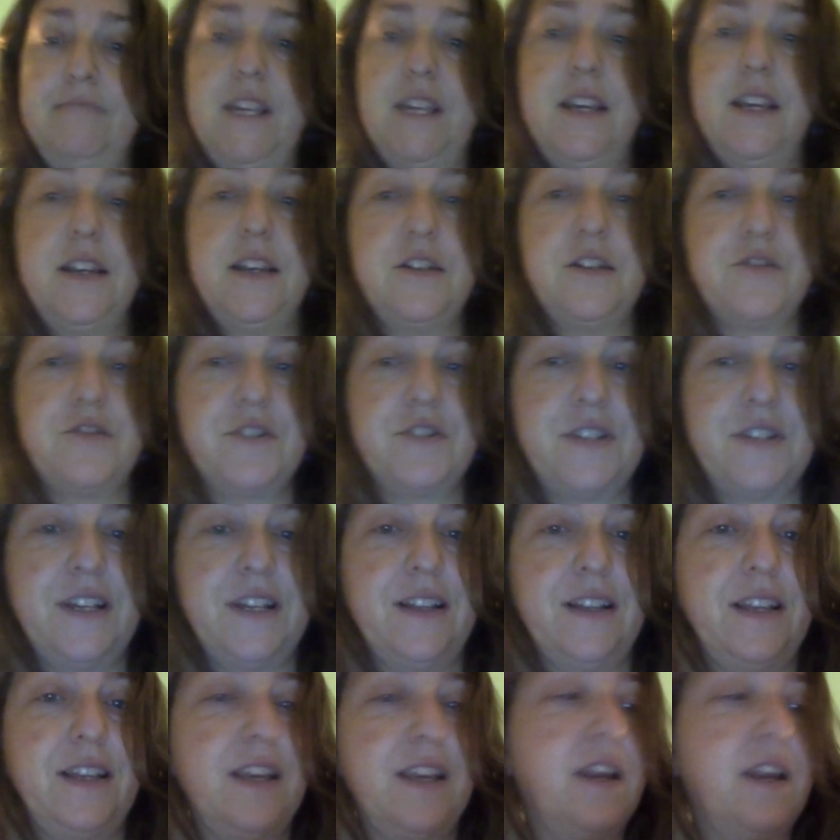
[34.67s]

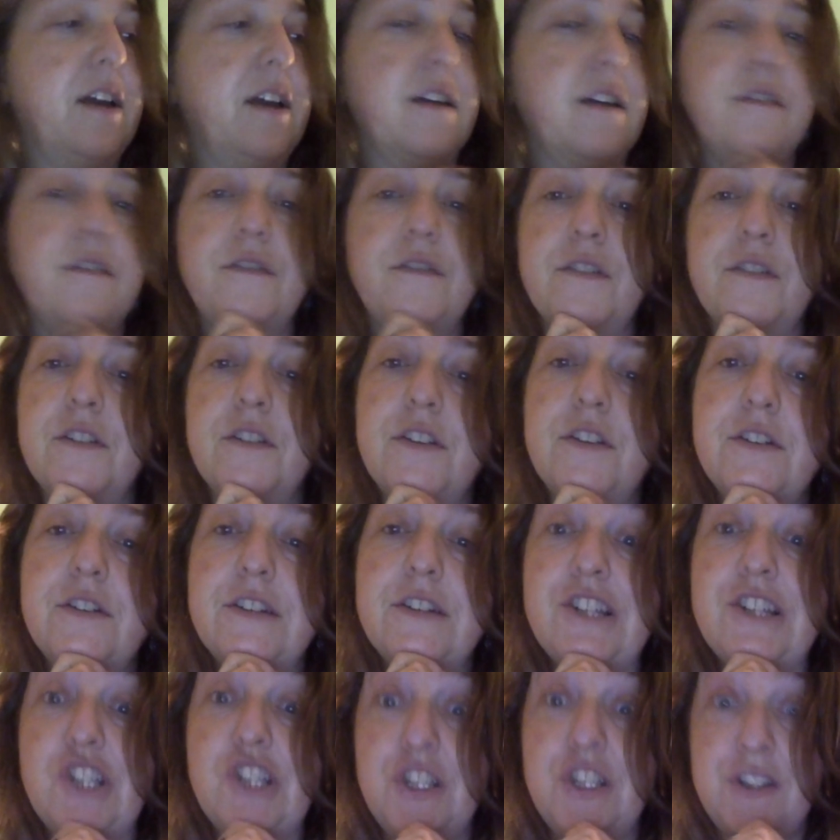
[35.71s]
Interestingly enough,
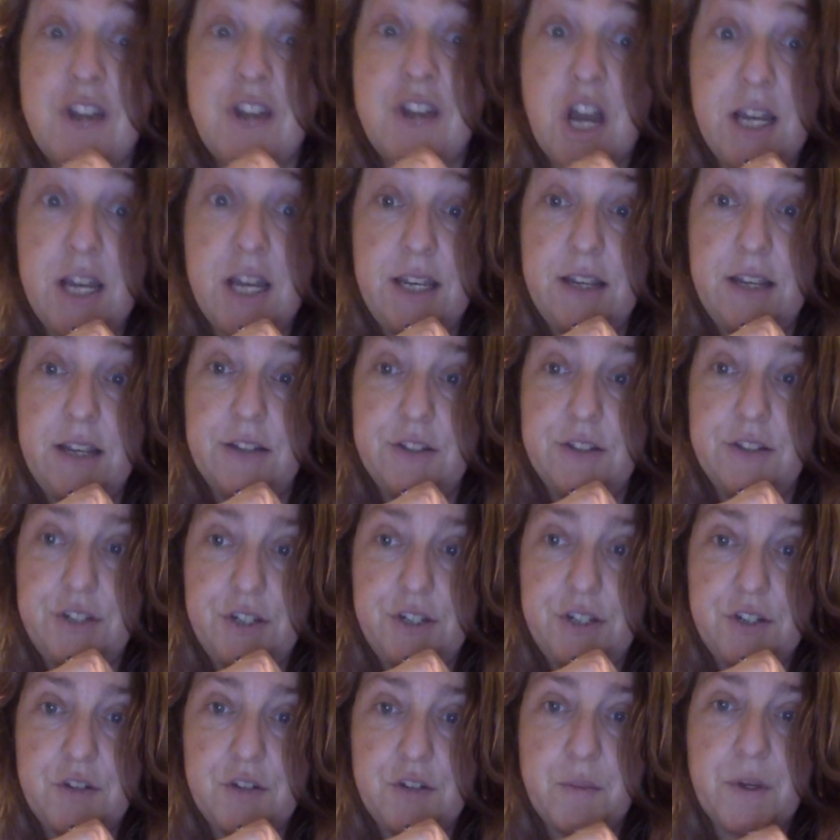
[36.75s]
she's not an English
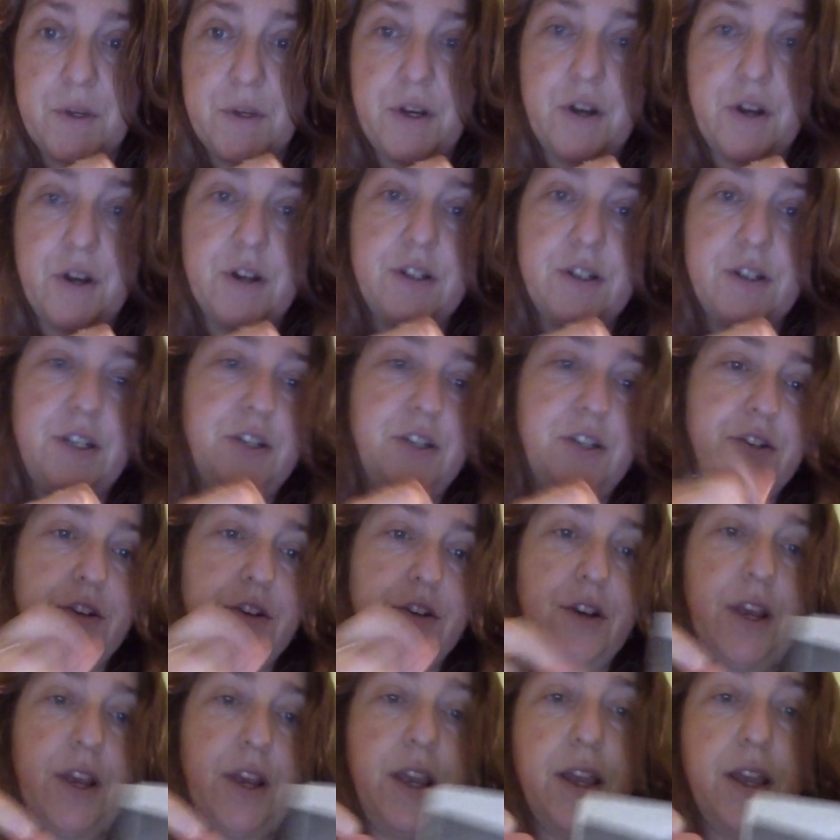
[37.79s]
teacher, but an art teacher
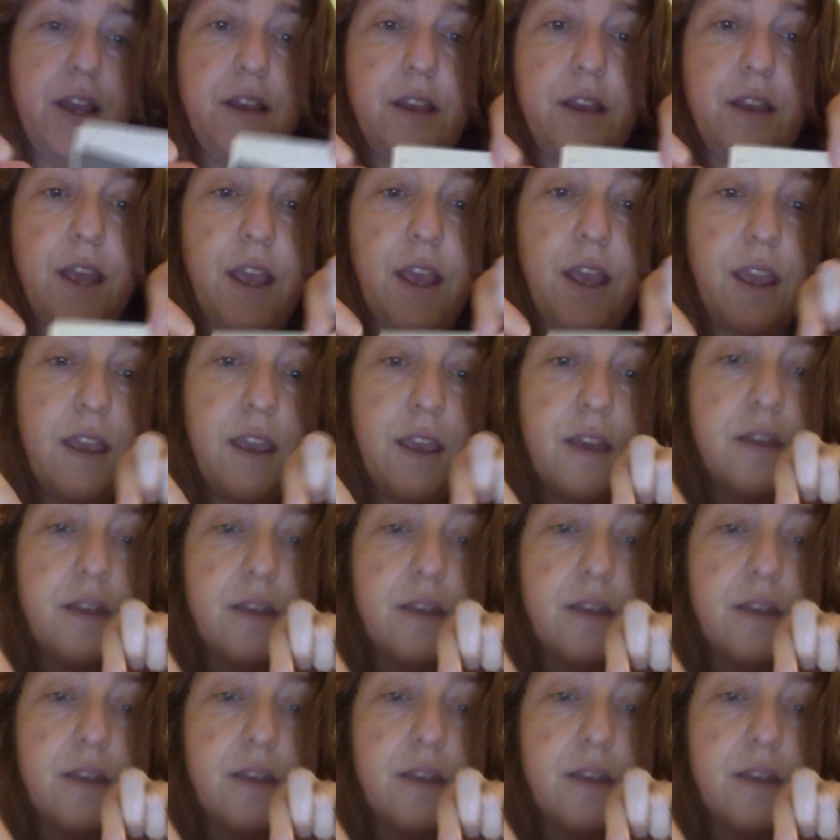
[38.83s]
and a